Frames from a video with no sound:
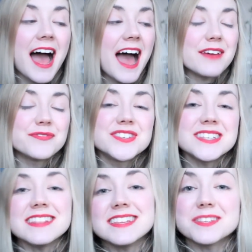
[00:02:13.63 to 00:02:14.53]
I've
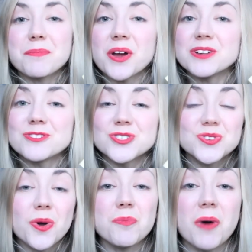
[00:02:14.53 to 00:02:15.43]
seen this about
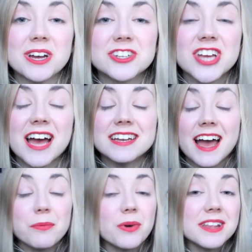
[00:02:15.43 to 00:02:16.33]
so much and
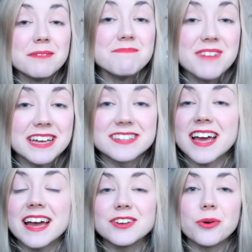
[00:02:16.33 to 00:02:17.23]
I will admit
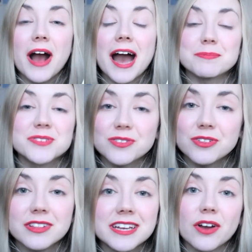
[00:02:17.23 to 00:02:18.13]
I know
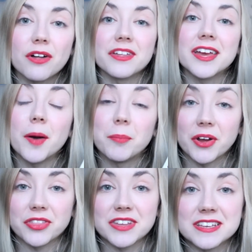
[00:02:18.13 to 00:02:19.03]
absolutely nothing
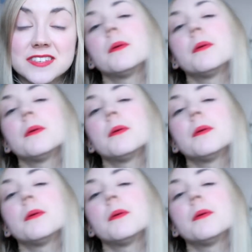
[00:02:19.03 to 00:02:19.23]
about this,